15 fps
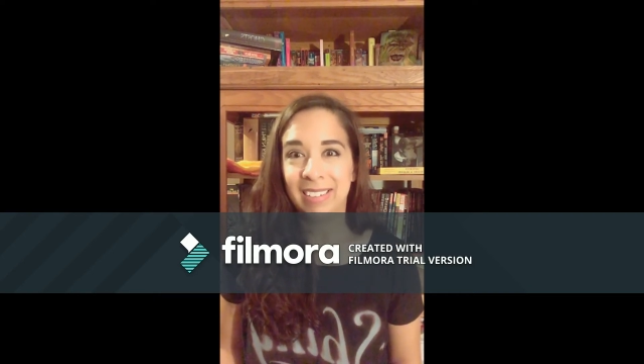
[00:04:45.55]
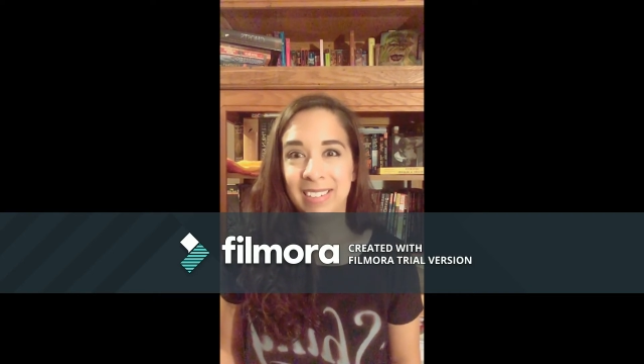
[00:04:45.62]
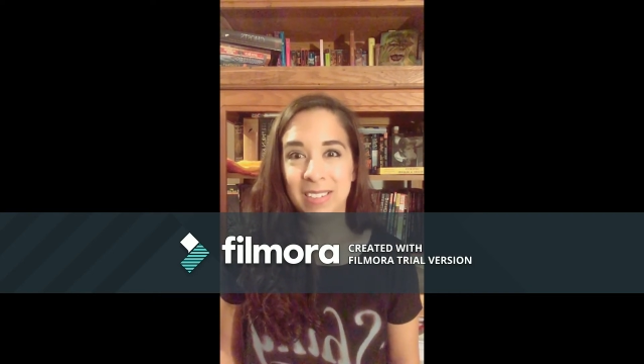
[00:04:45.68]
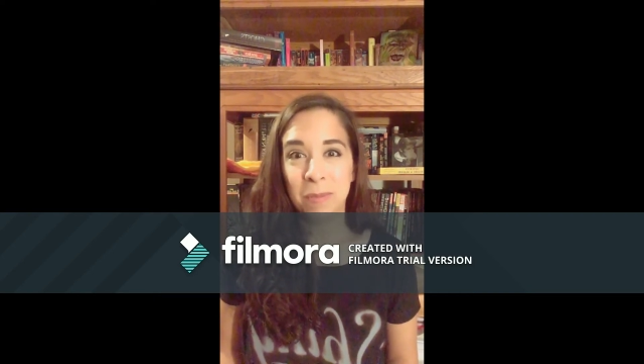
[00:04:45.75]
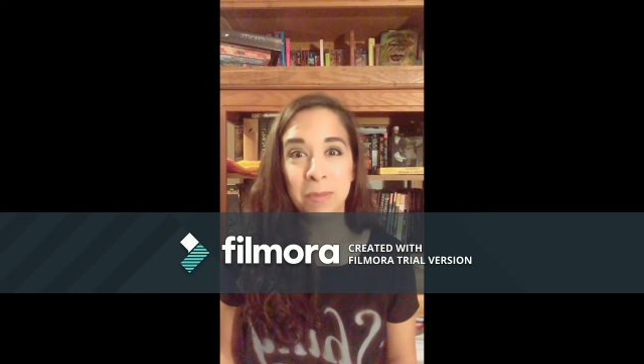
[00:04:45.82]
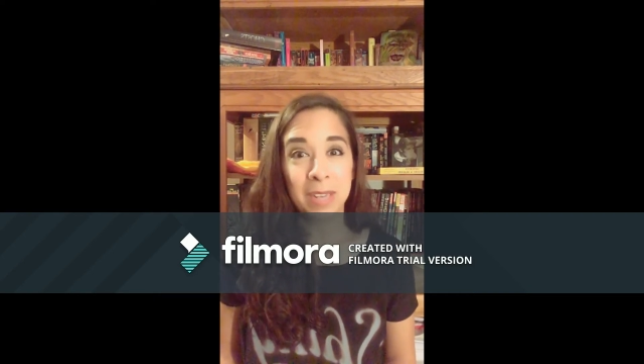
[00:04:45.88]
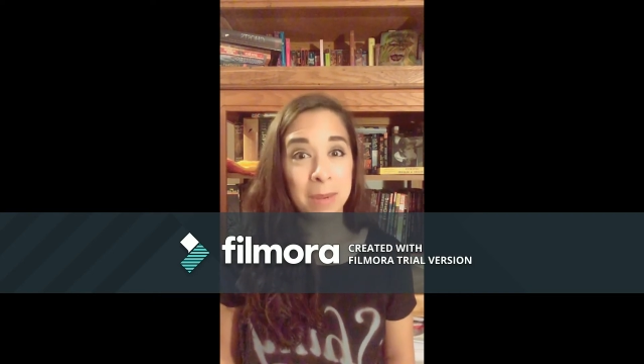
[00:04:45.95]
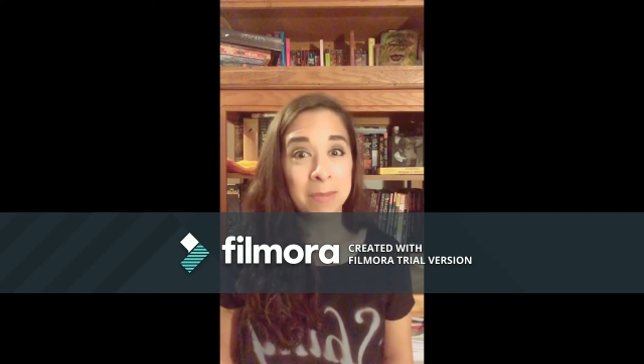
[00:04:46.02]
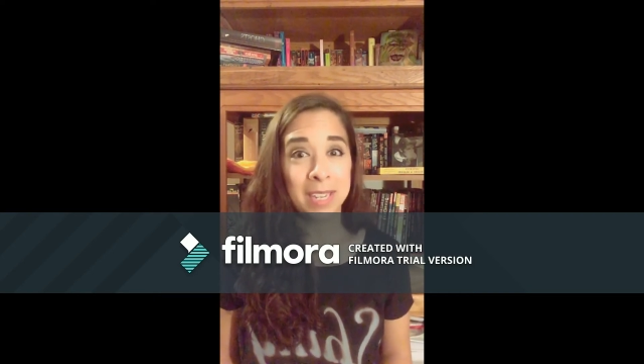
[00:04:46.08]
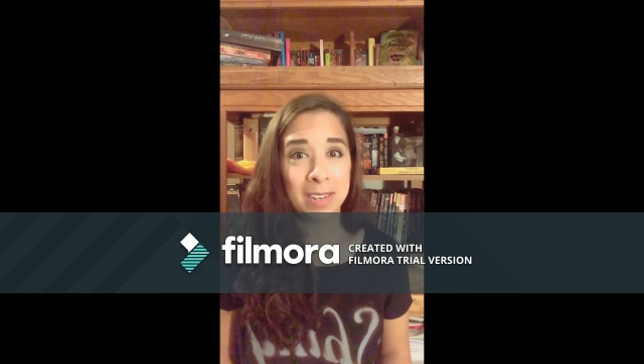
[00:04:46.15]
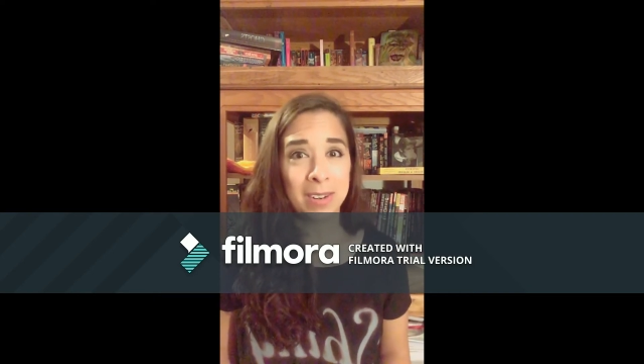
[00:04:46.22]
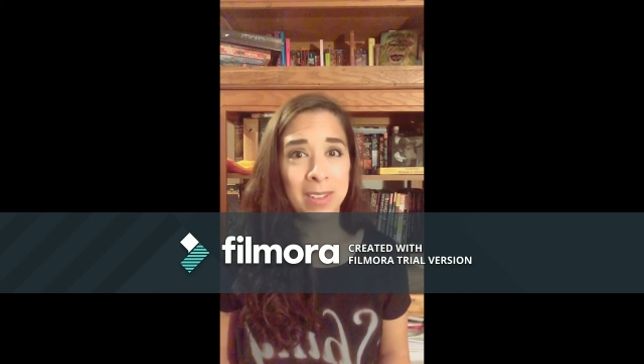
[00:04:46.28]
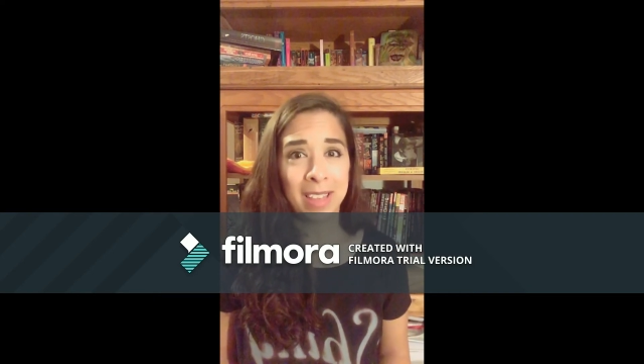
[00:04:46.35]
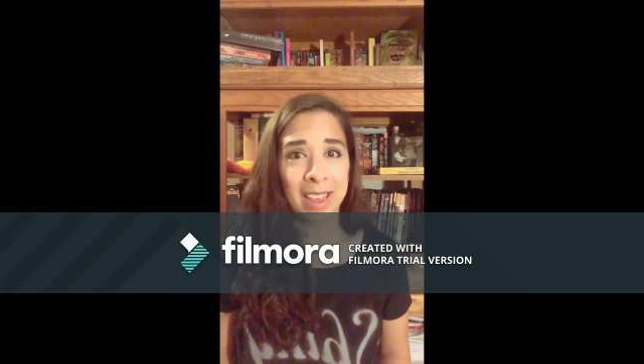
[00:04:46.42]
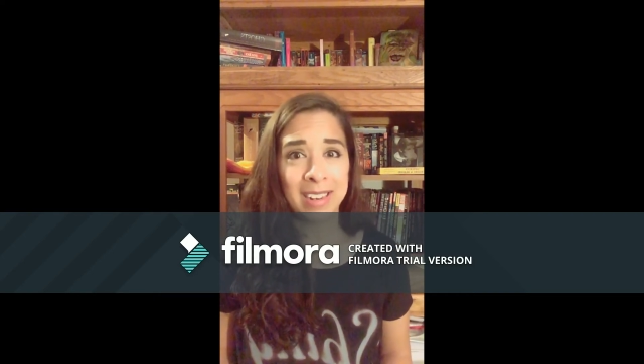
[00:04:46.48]
sometimes I
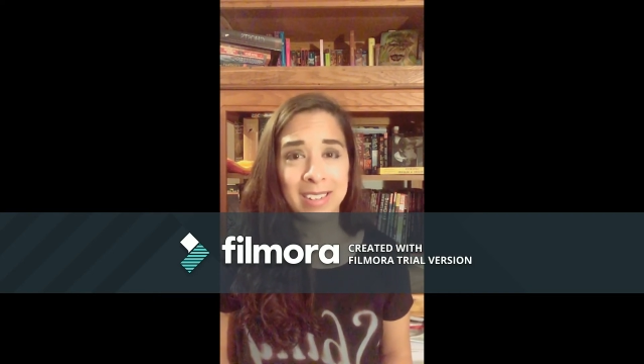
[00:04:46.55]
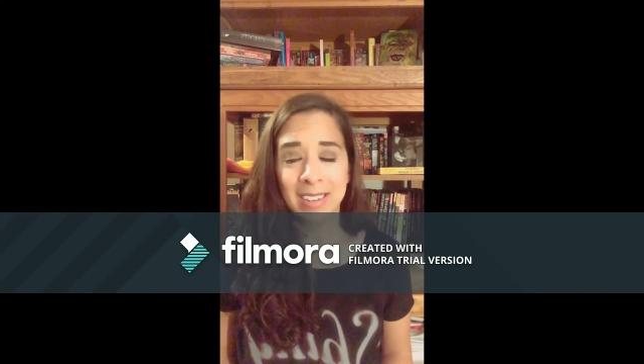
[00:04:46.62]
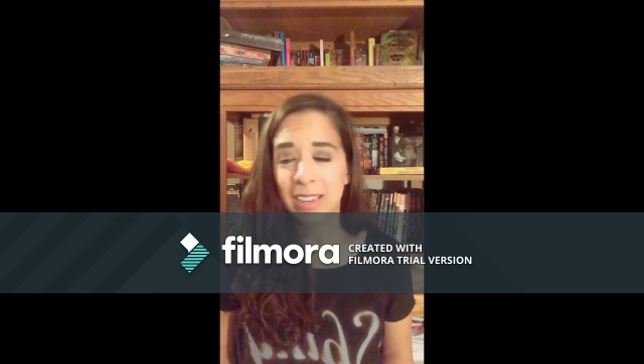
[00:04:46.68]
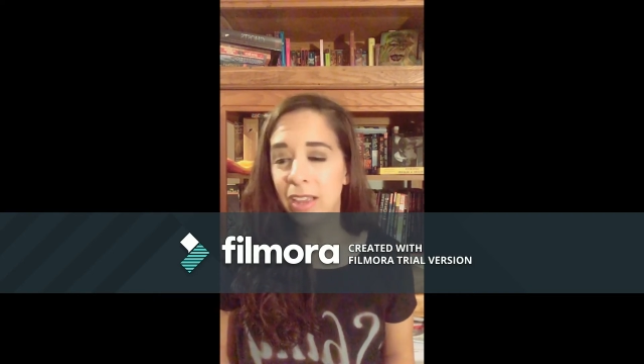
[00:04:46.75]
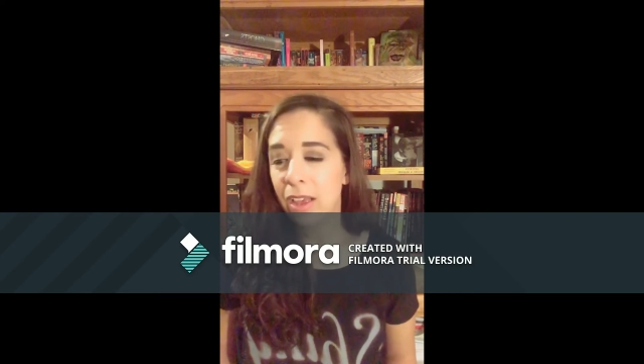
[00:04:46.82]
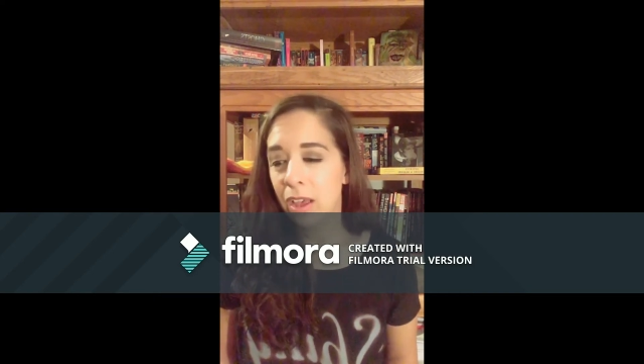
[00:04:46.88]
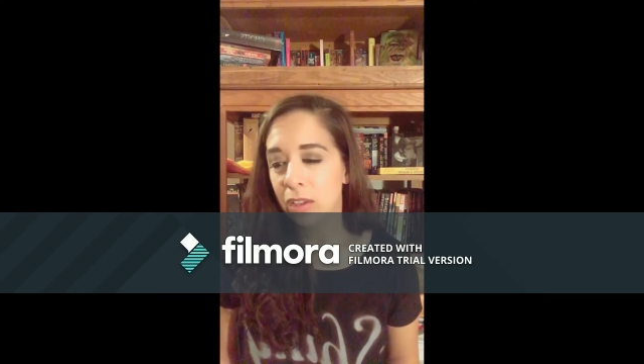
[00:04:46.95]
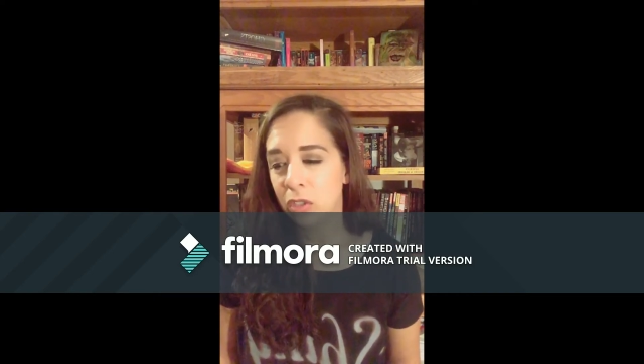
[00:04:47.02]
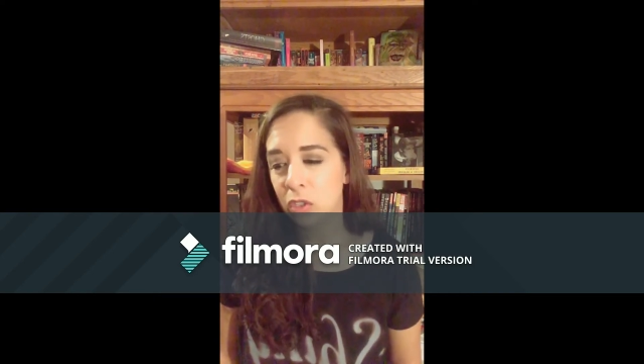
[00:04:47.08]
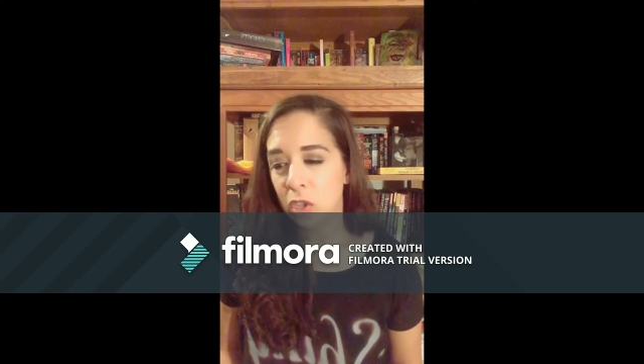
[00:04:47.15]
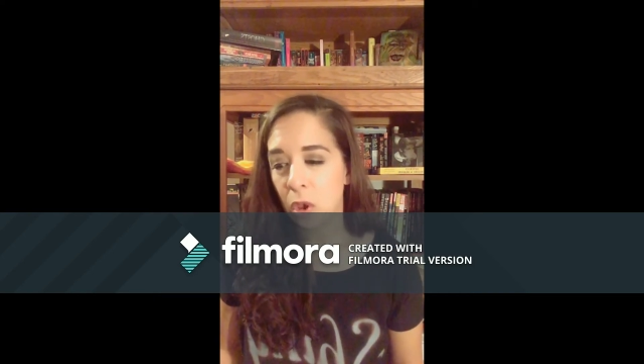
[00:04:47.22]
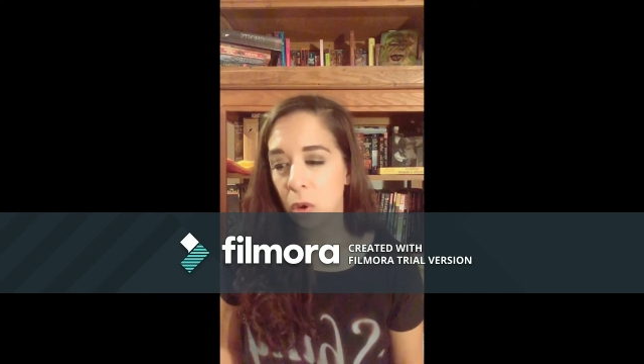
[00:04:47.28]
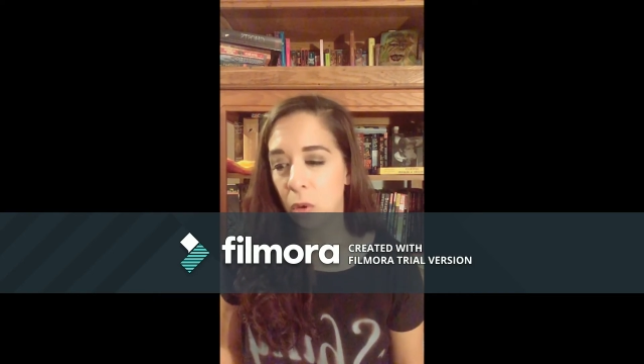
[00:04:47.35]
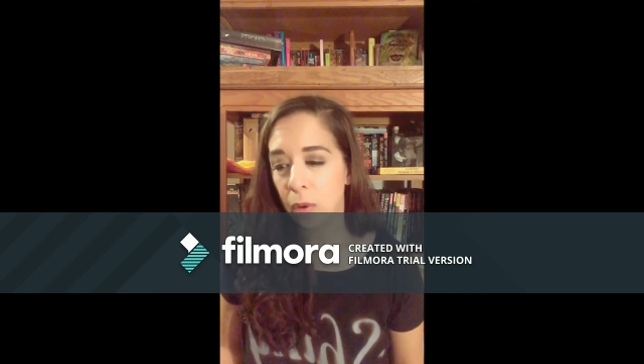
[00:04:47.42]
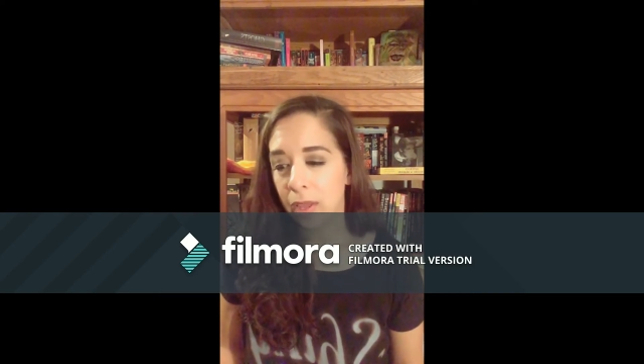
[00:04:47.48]
do that.
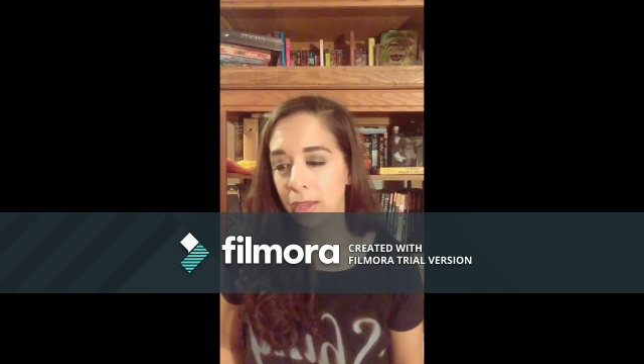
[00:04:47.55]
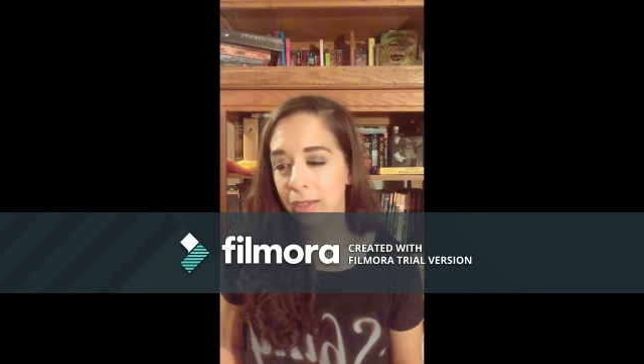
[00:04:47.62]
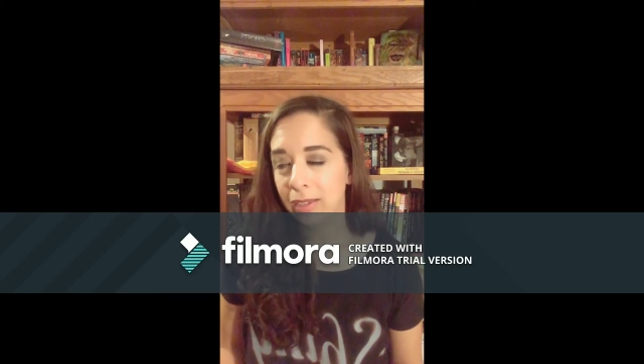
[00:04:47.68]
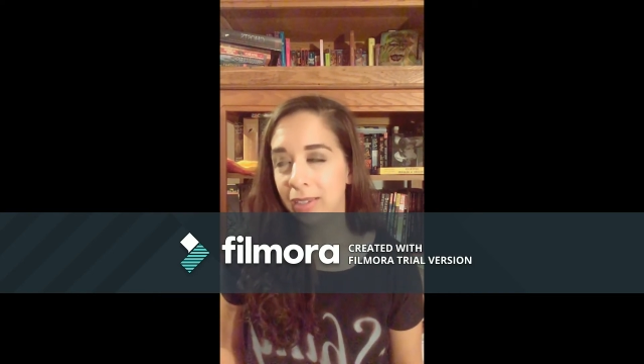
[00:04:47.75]
So,